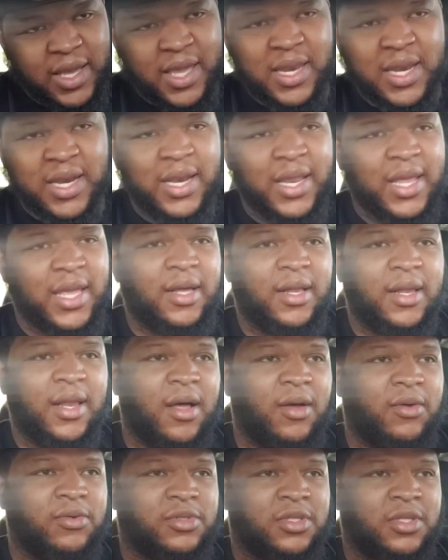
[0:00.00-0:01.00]
And it ain't
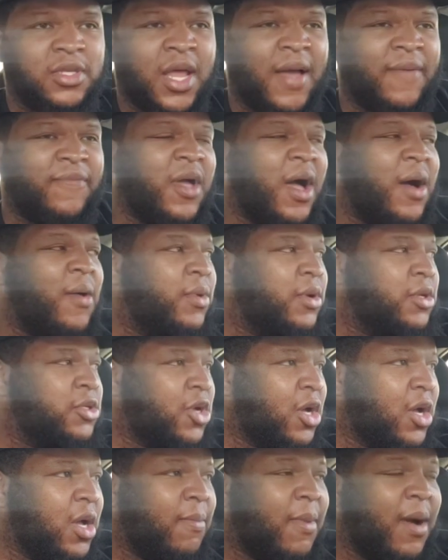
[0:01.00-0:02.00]
close. Now, if y'all want
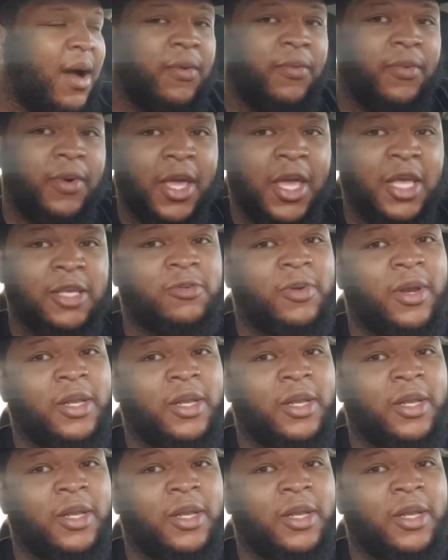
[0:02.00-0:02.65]
to talk about rings,